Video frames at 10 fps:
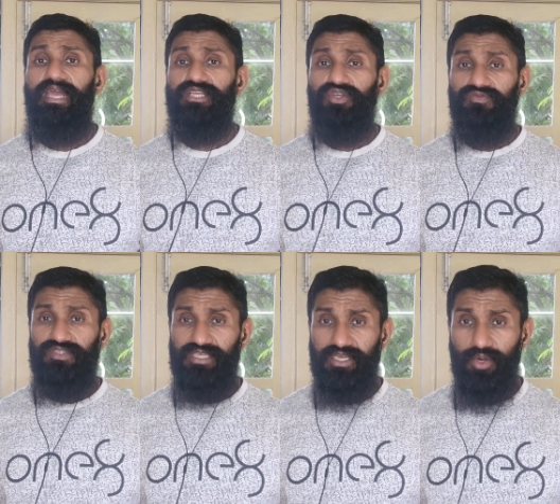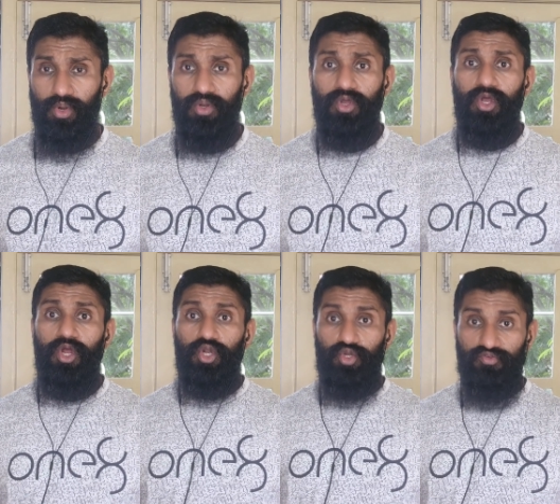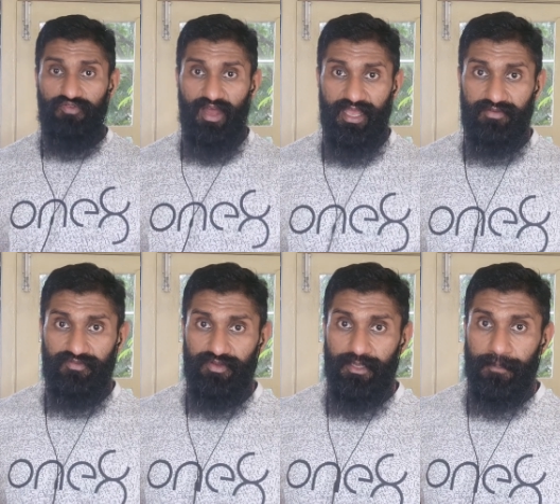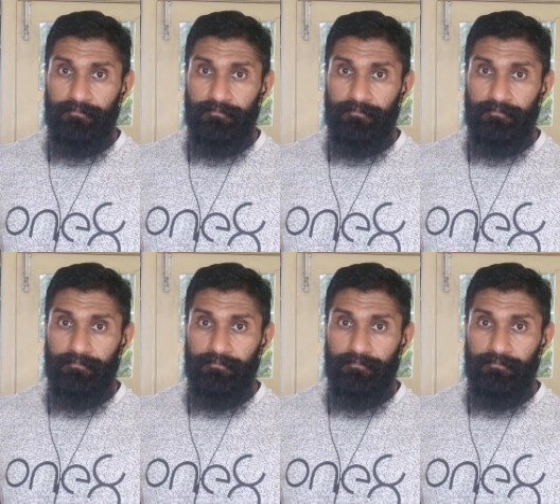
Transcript: age of 0 to 5